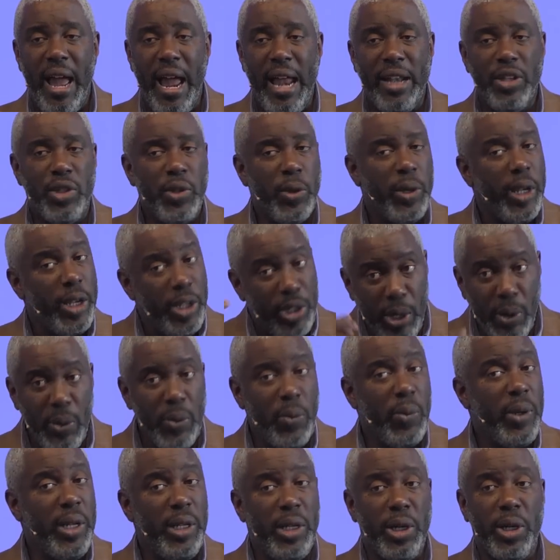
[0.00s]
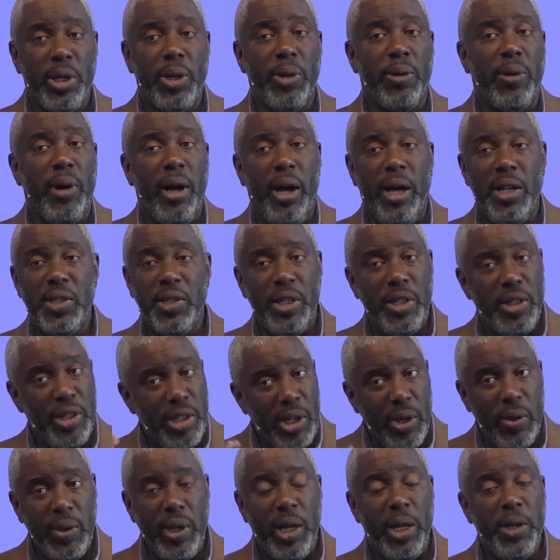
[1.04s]
And so they don't read their Qurans and
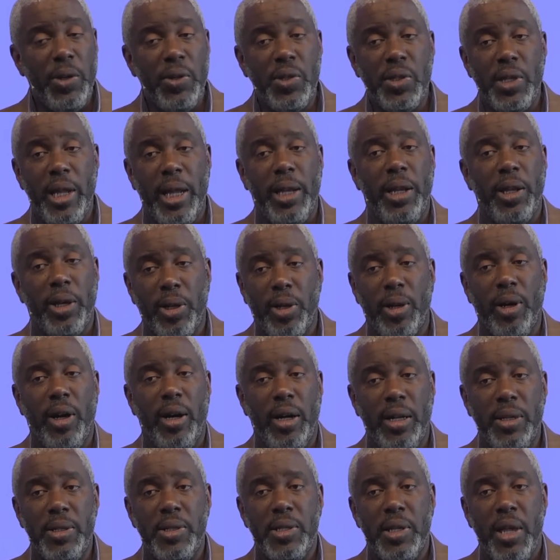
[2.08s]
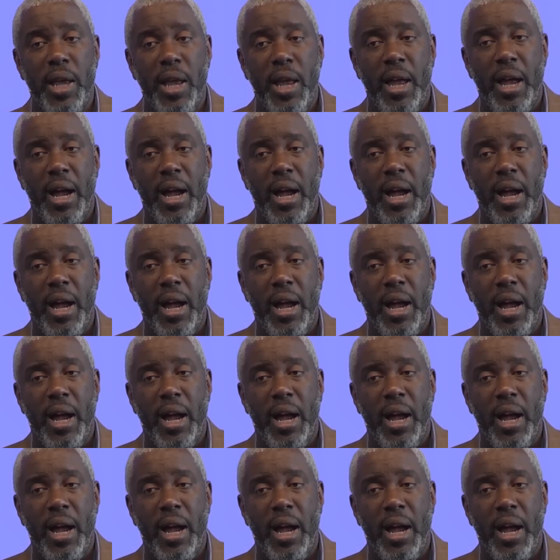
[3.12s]
don't understand their Qurans.